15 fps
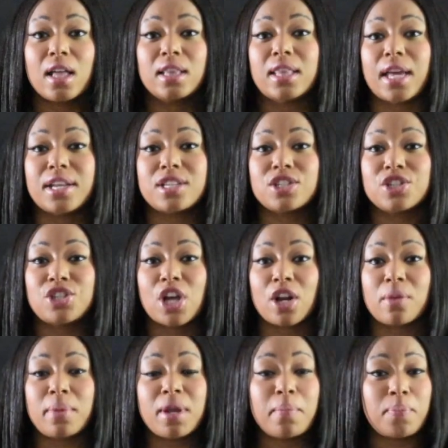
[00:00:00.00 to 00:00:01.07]
Ladies and
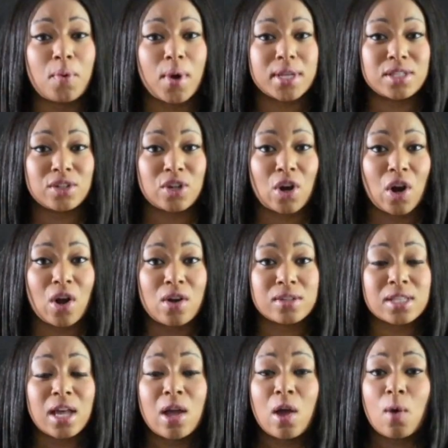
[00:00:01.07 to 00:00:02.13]
gentlemen, boys and girls,
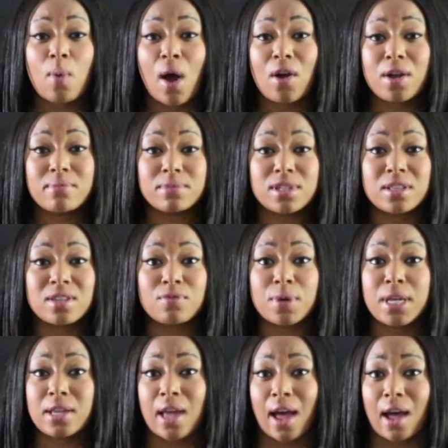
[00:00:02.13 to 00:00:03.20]
welcome to the
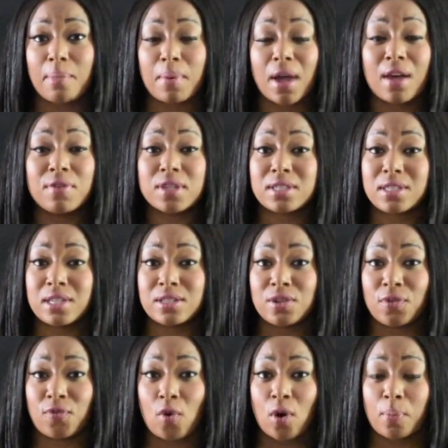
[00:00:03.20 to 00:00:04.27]
recap of the
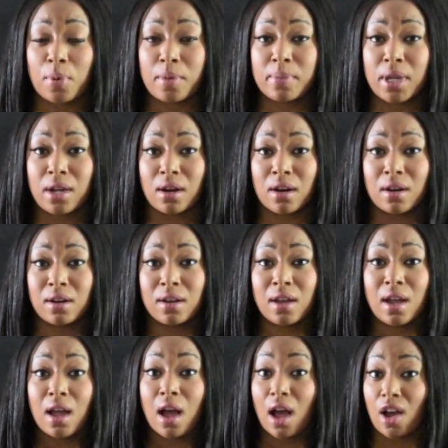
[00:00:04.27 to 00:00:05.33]
season four premiere
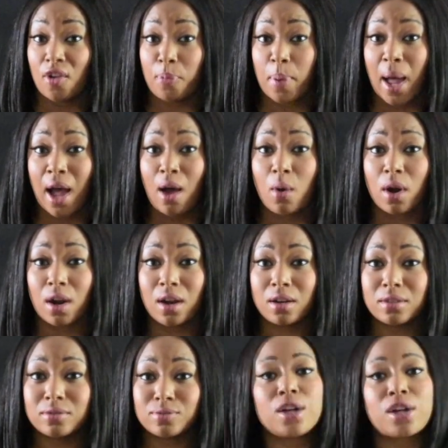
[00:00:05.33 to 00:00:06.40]
of Power.
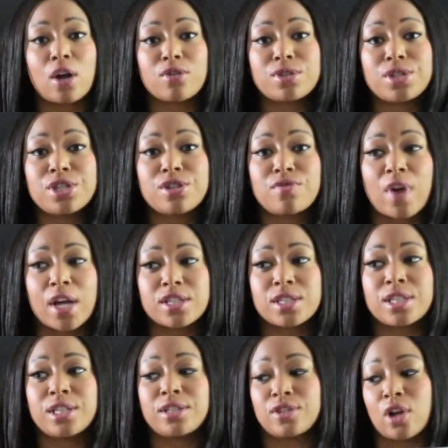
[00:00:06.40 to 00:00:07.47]
Ghost is
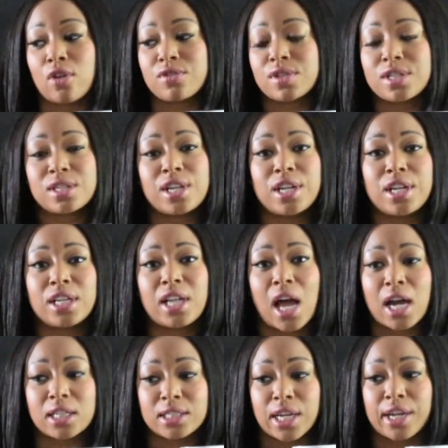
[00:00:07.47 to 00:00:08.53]
arrested, Ghost is getting
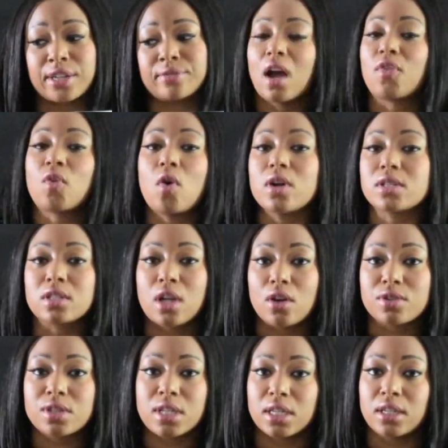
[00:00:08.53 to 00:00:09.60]
locked up. Of course,
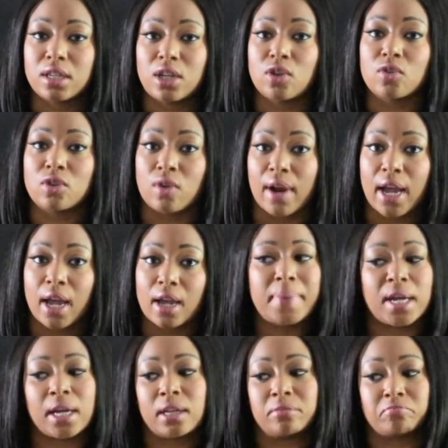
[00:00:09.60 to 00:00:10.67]
Ghost didn't kill Greg,
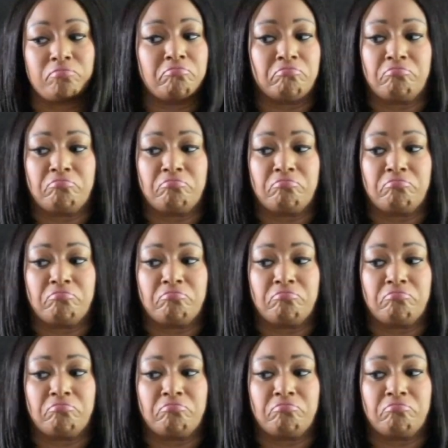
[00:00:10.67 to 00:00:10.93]
but